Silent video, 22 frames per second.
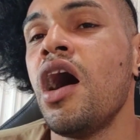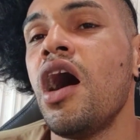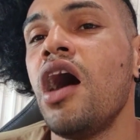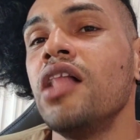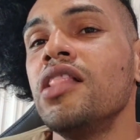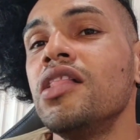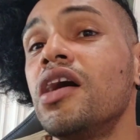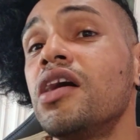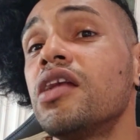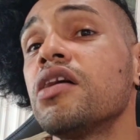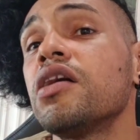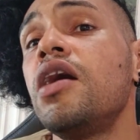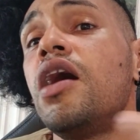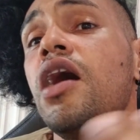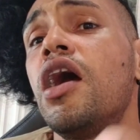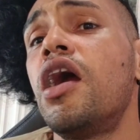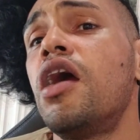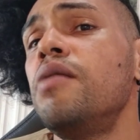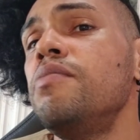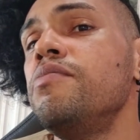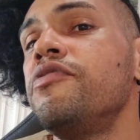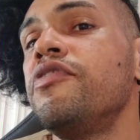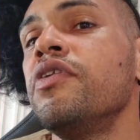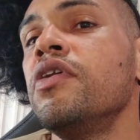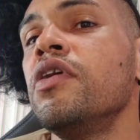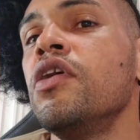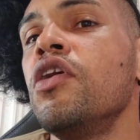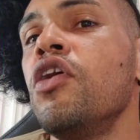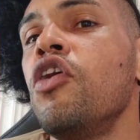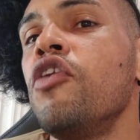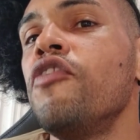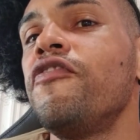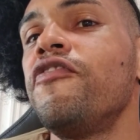a lot of carbs,
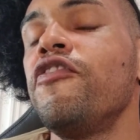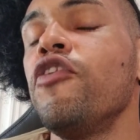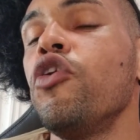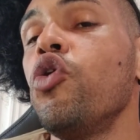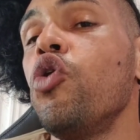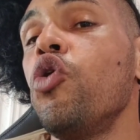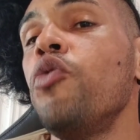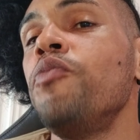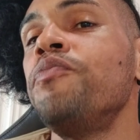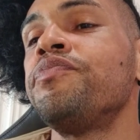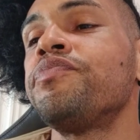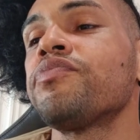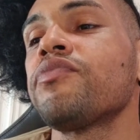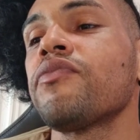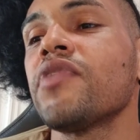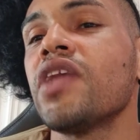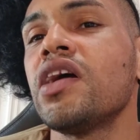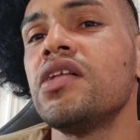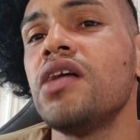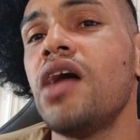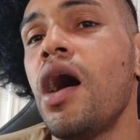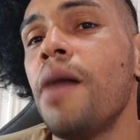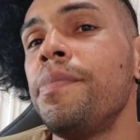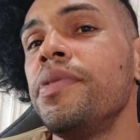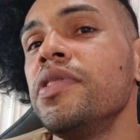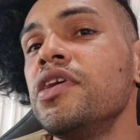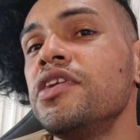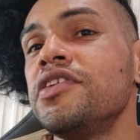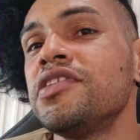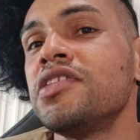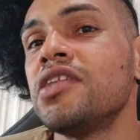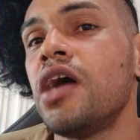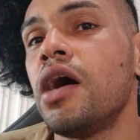so apple
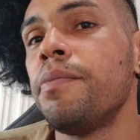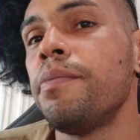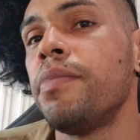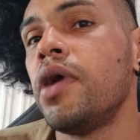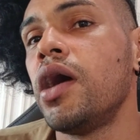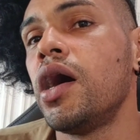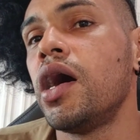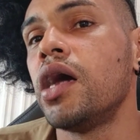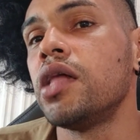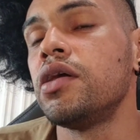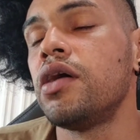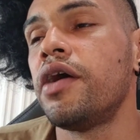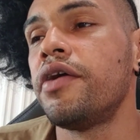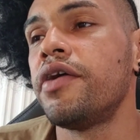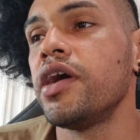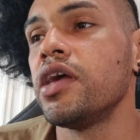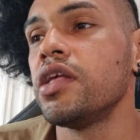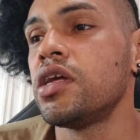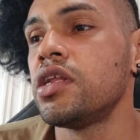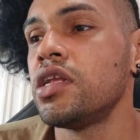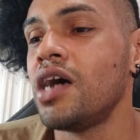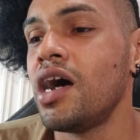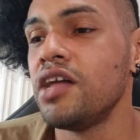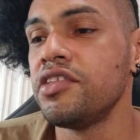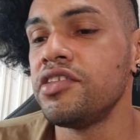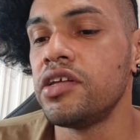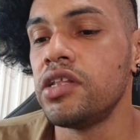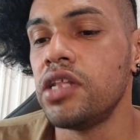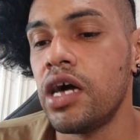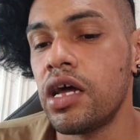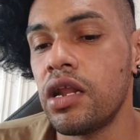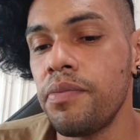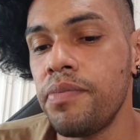isn't that bad, all right, and has a
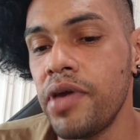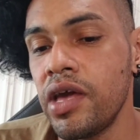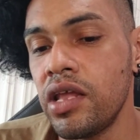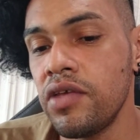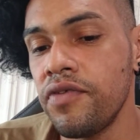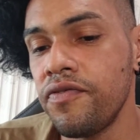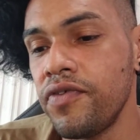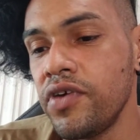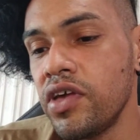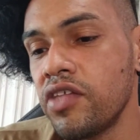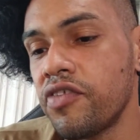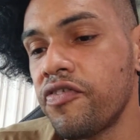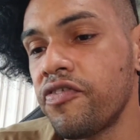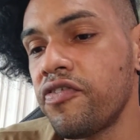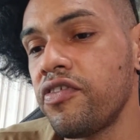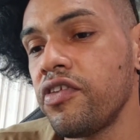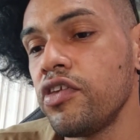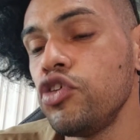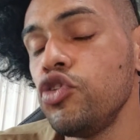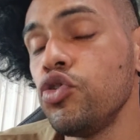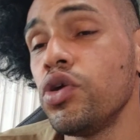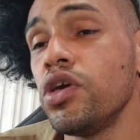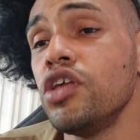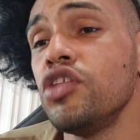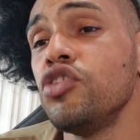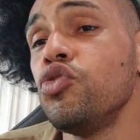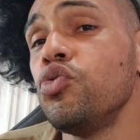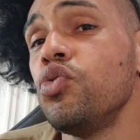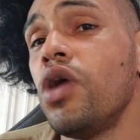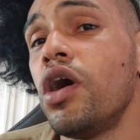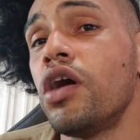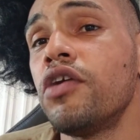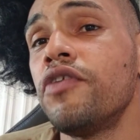lot of benefits. You can
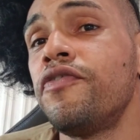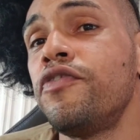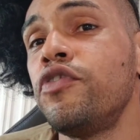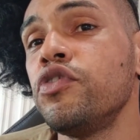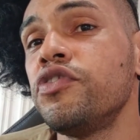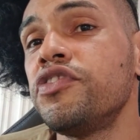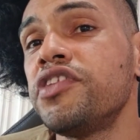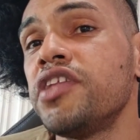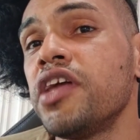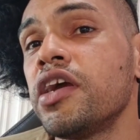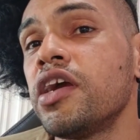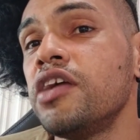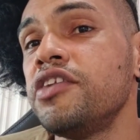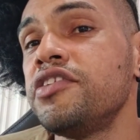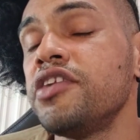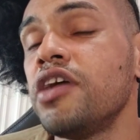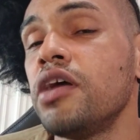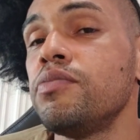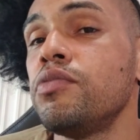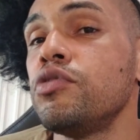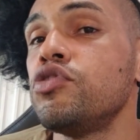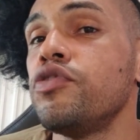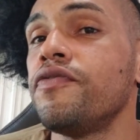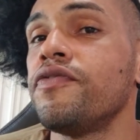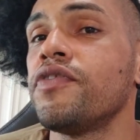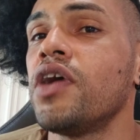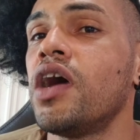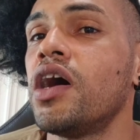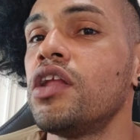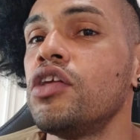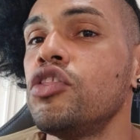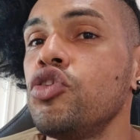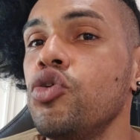do other fruits like I said, but you've
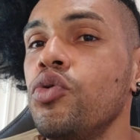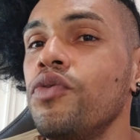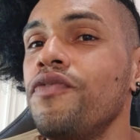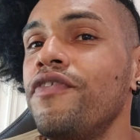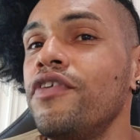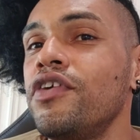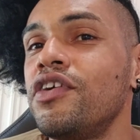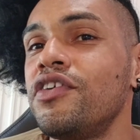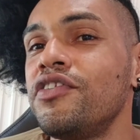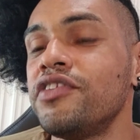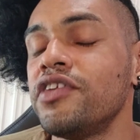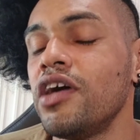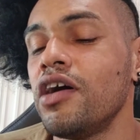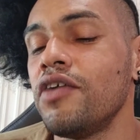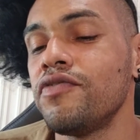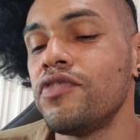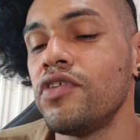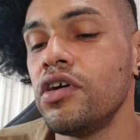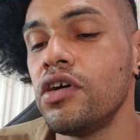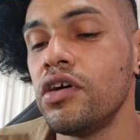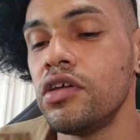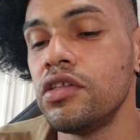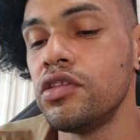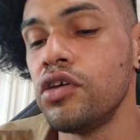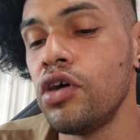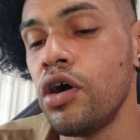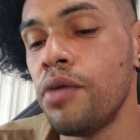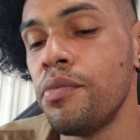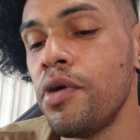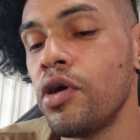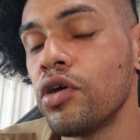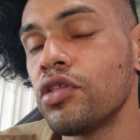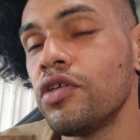got to know for yourself the
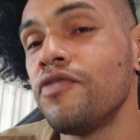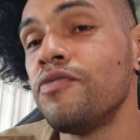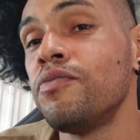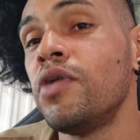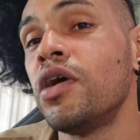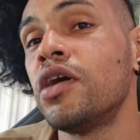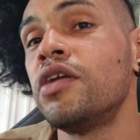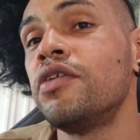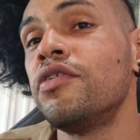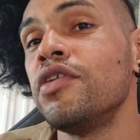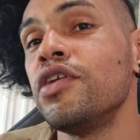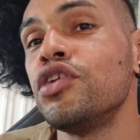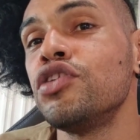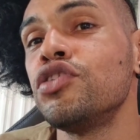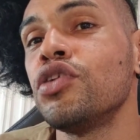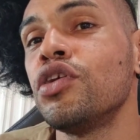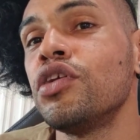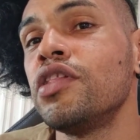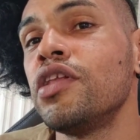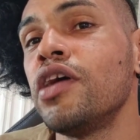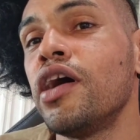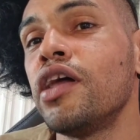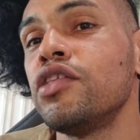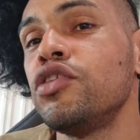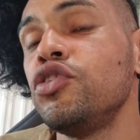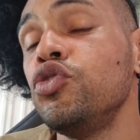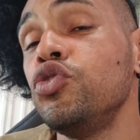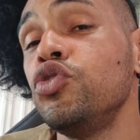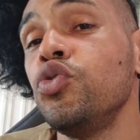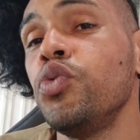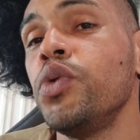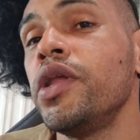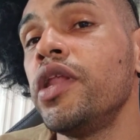amount of moderation that
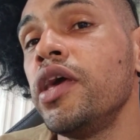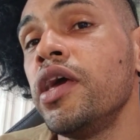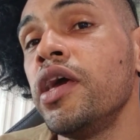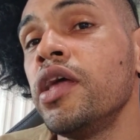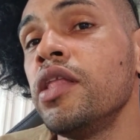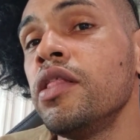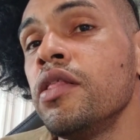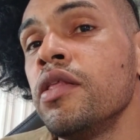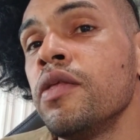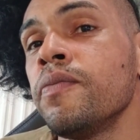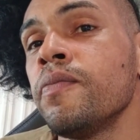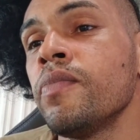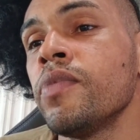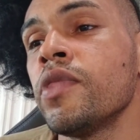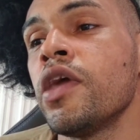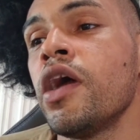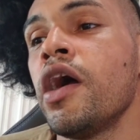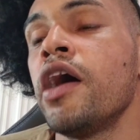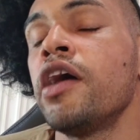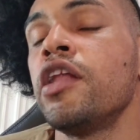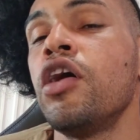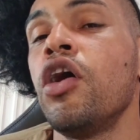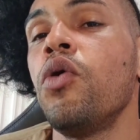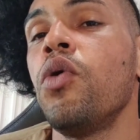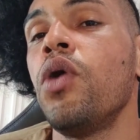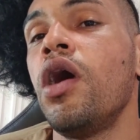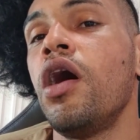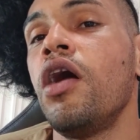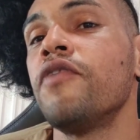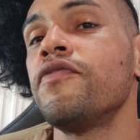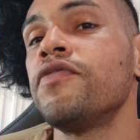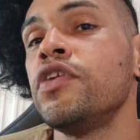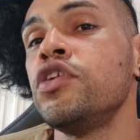you do it in and how
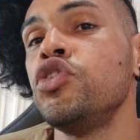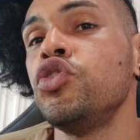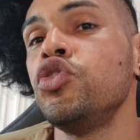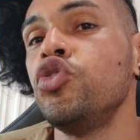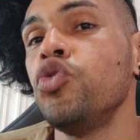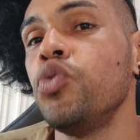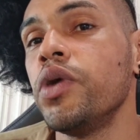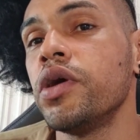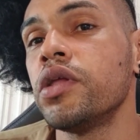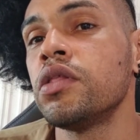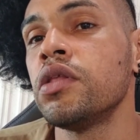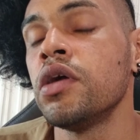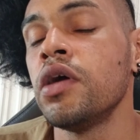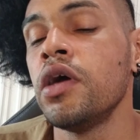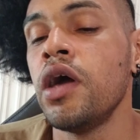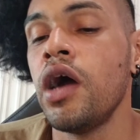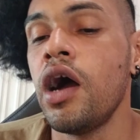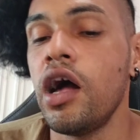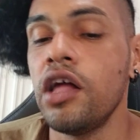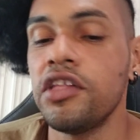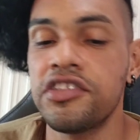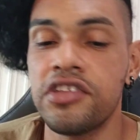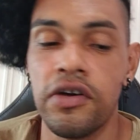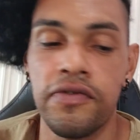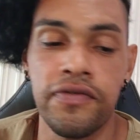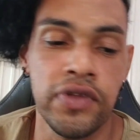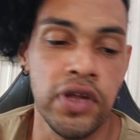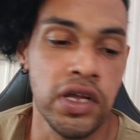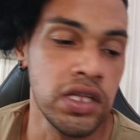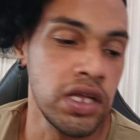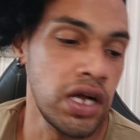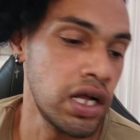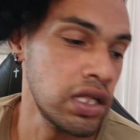often you do it and stuff
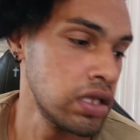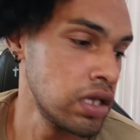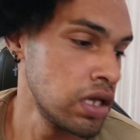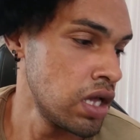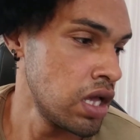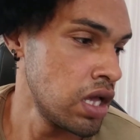like that.